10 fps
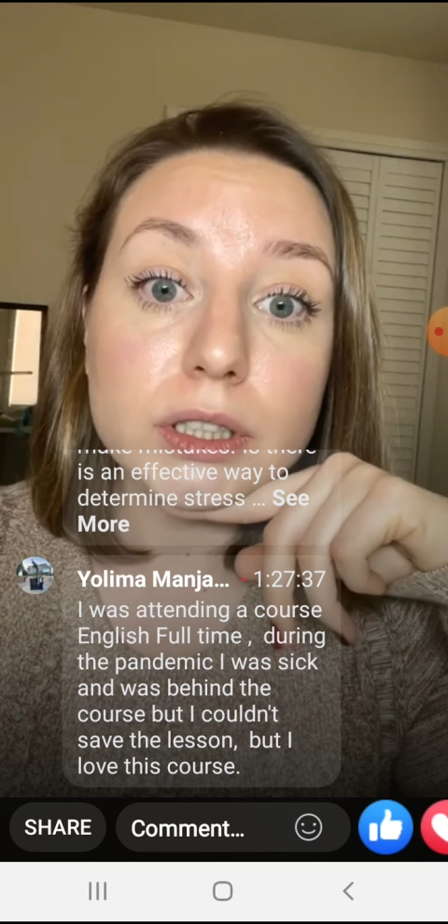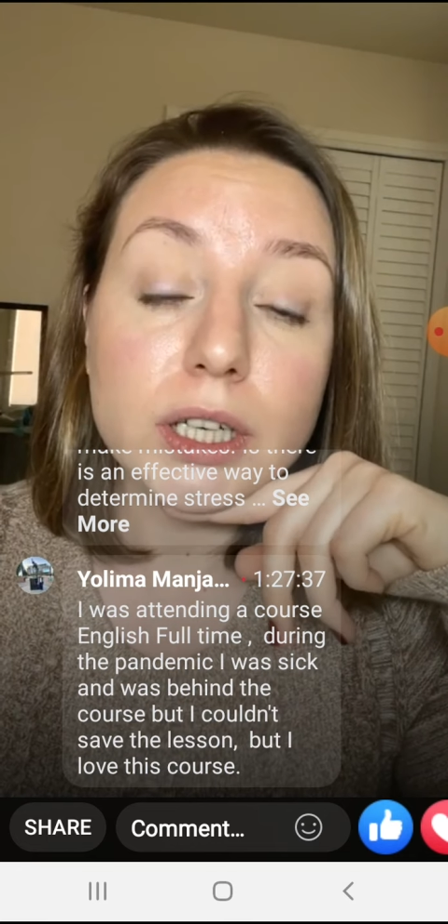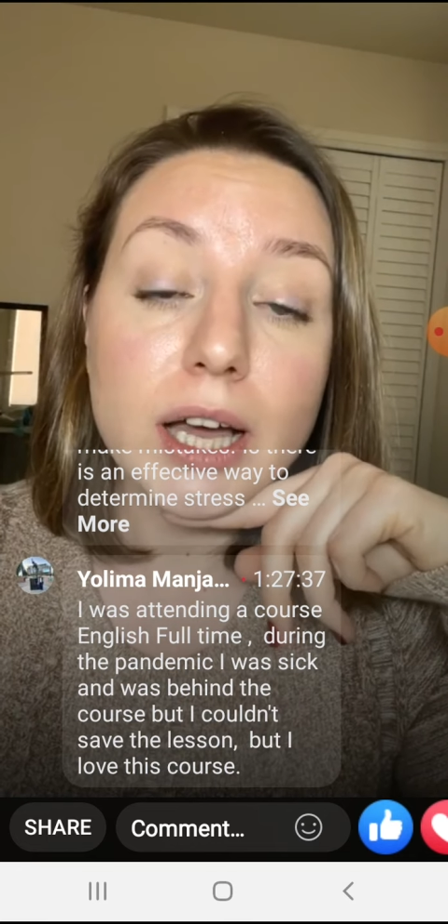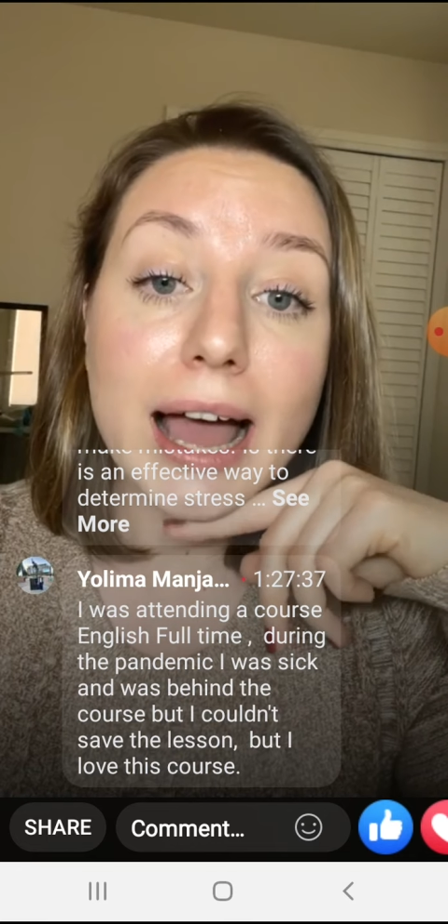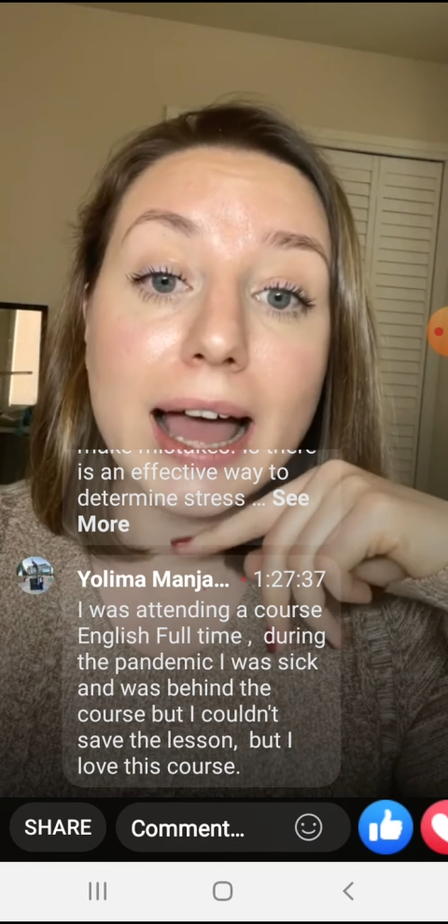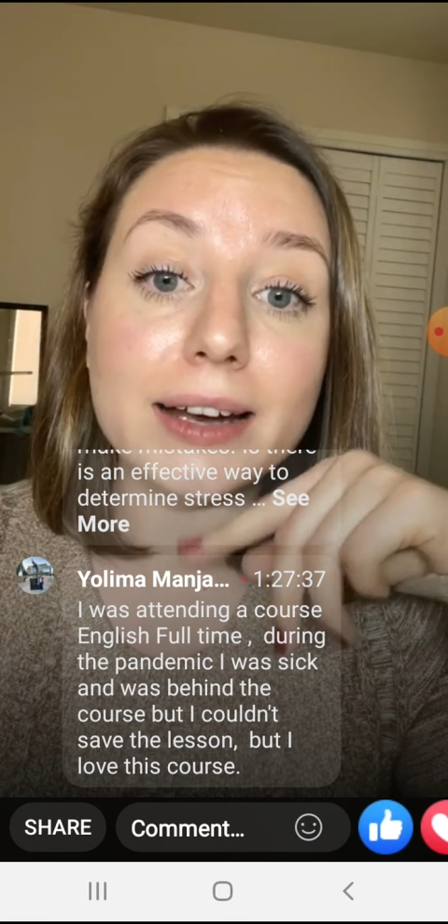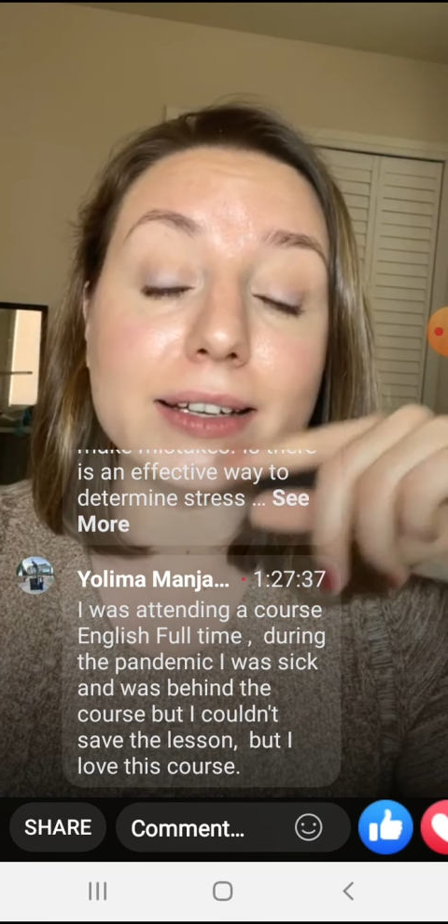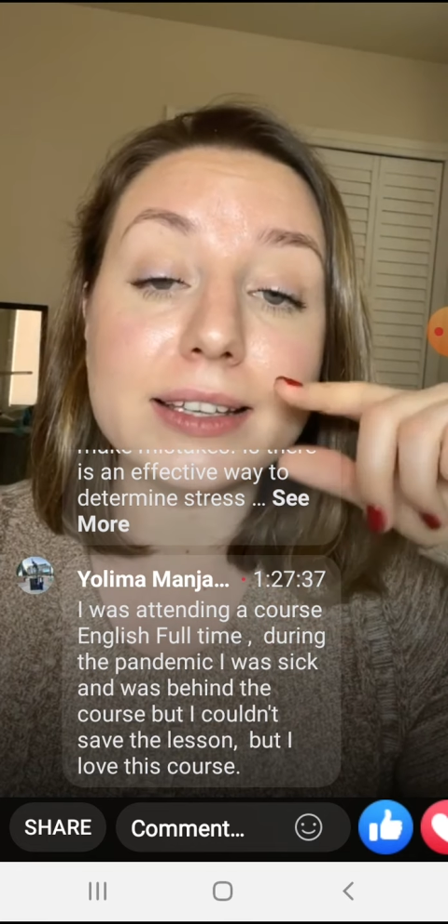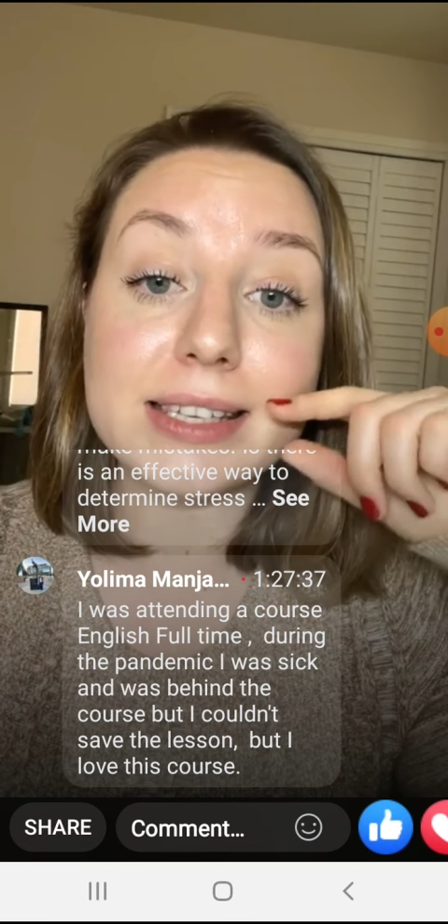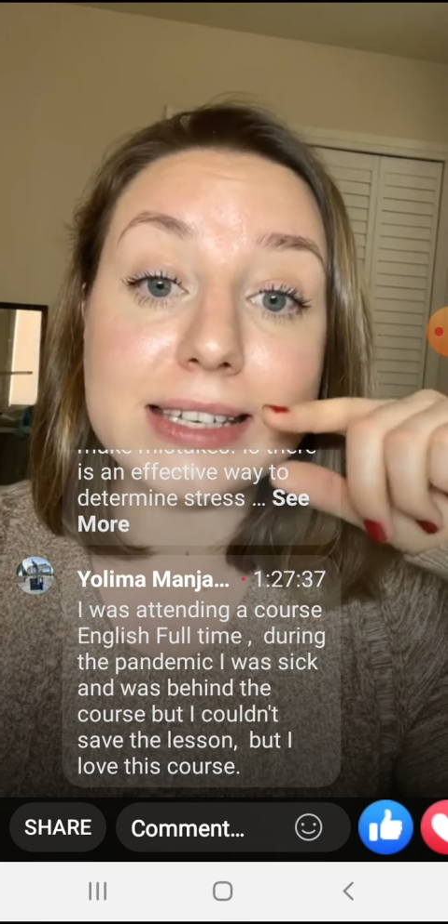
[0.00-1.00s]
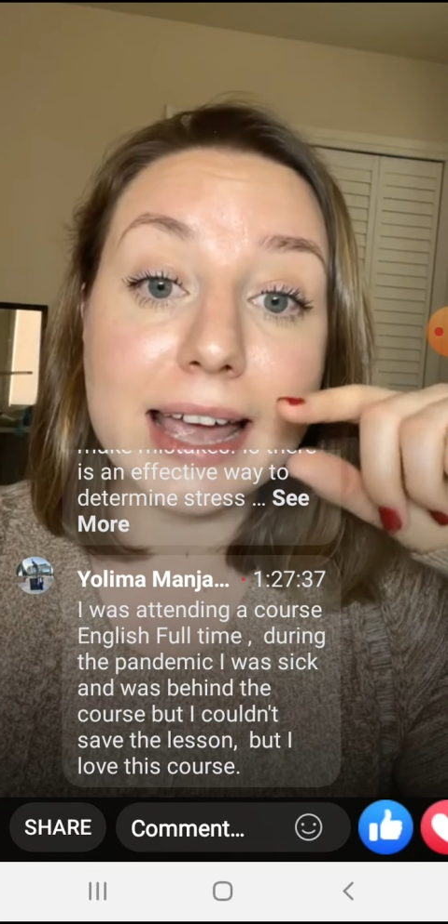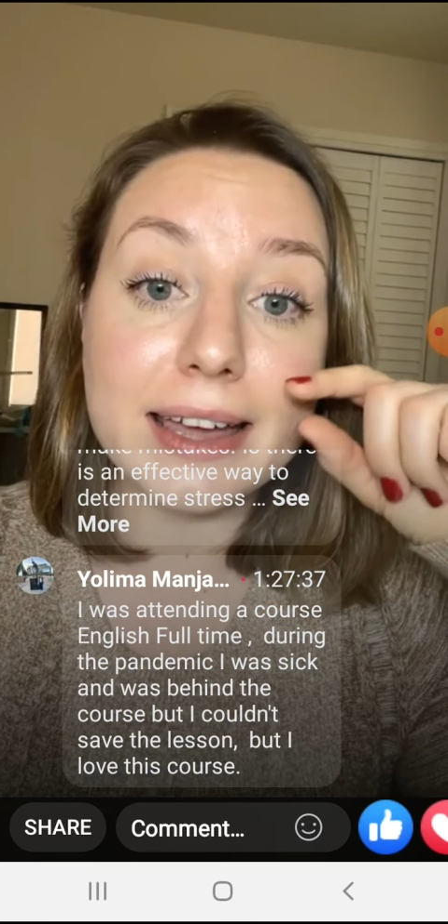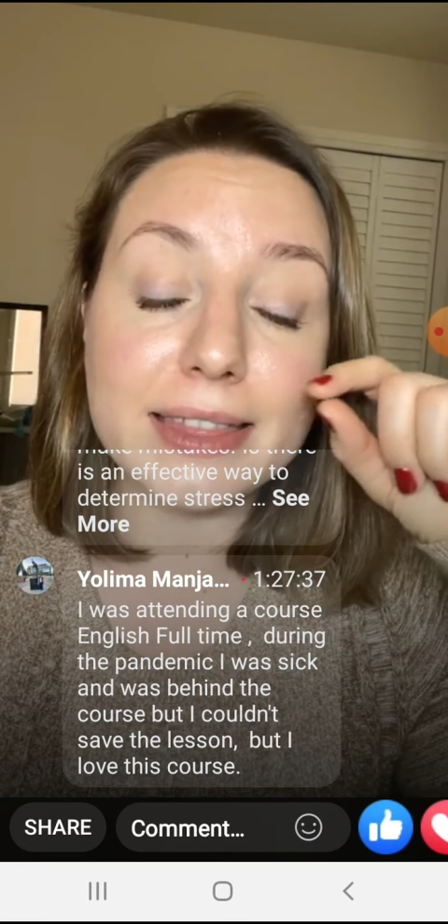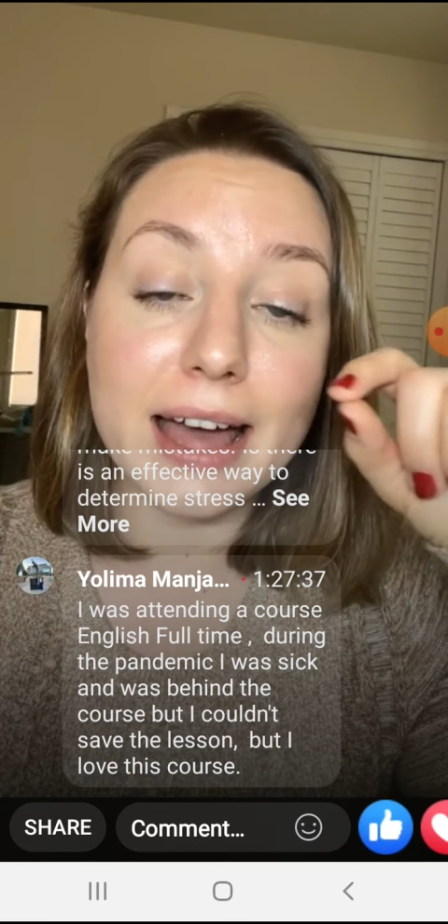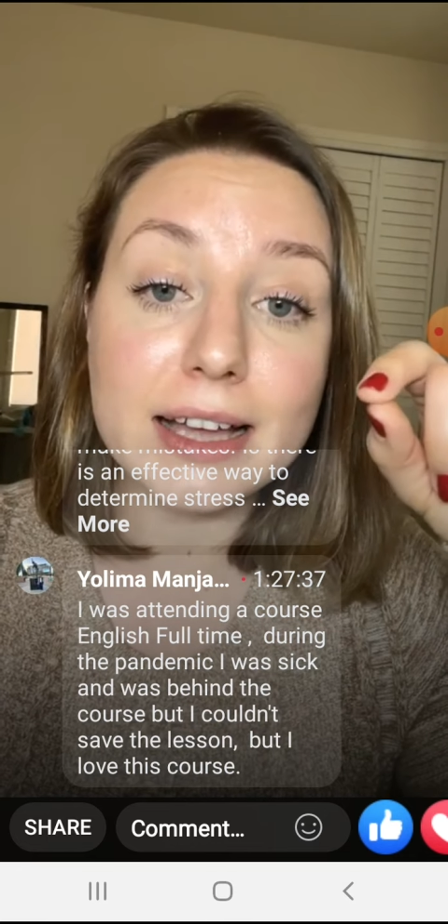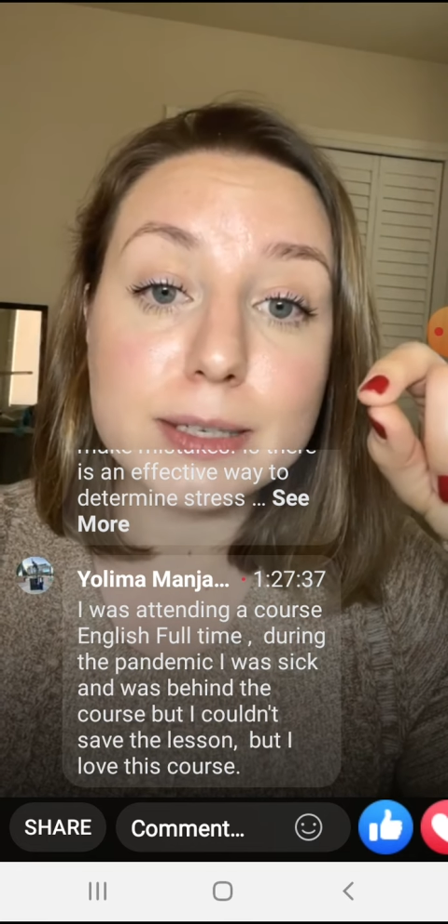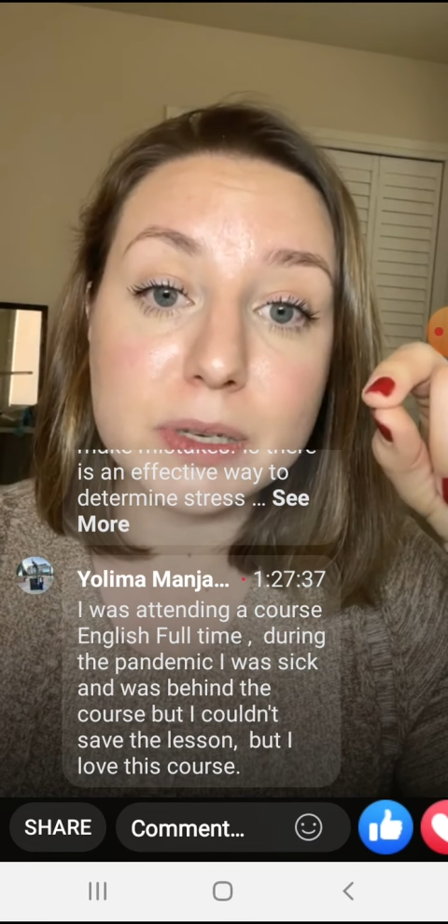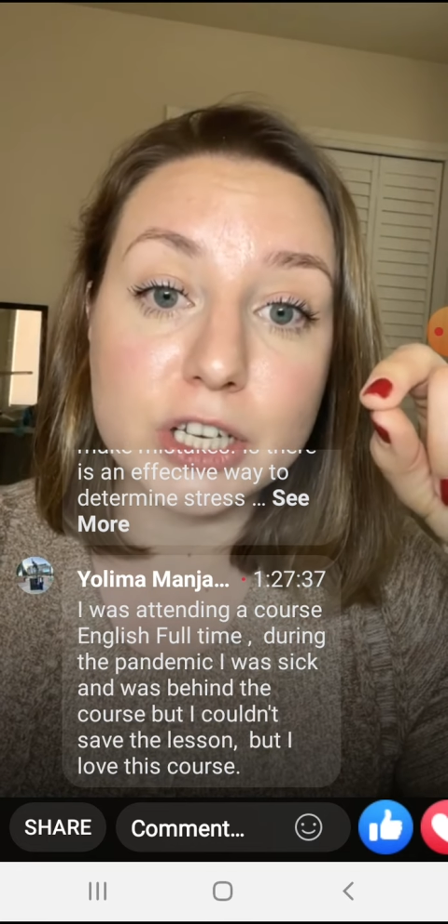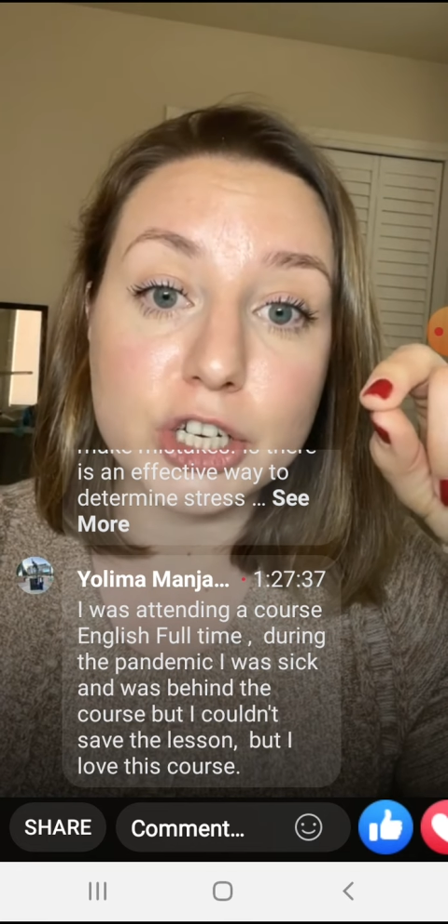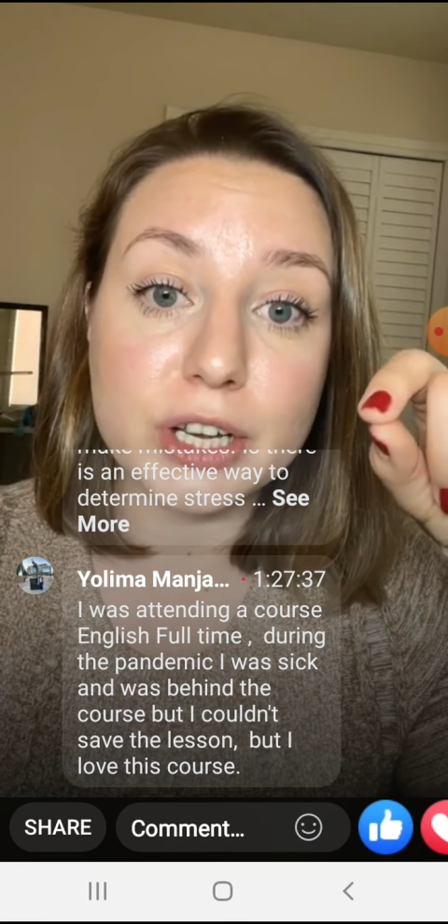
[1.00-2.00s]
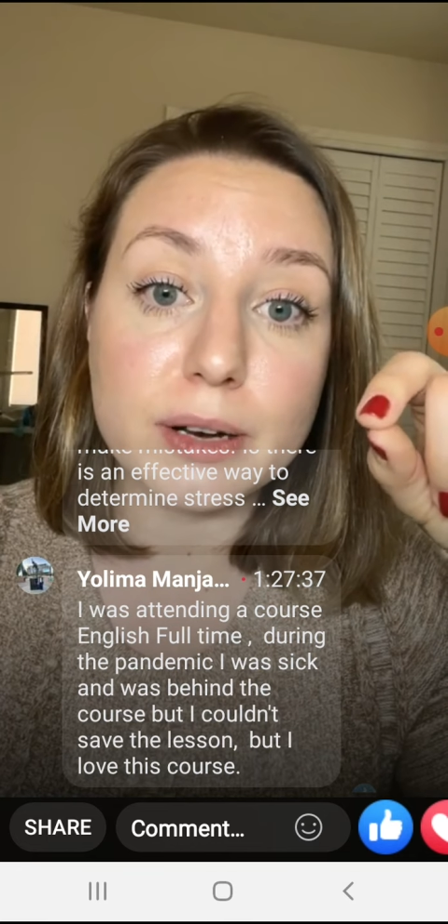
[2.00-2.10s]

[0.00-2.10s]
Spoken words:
and stay in the S position.